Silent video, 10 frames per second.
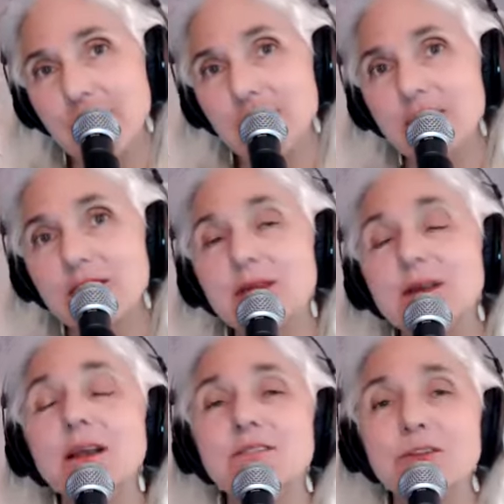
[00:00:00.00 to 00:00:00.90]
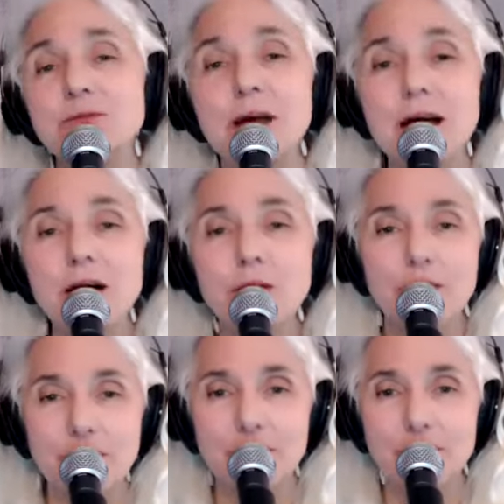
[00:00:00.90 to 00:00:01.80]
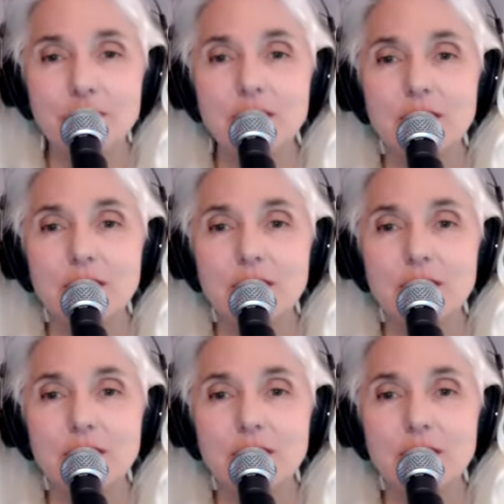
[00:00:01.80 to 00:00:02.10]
And the love of power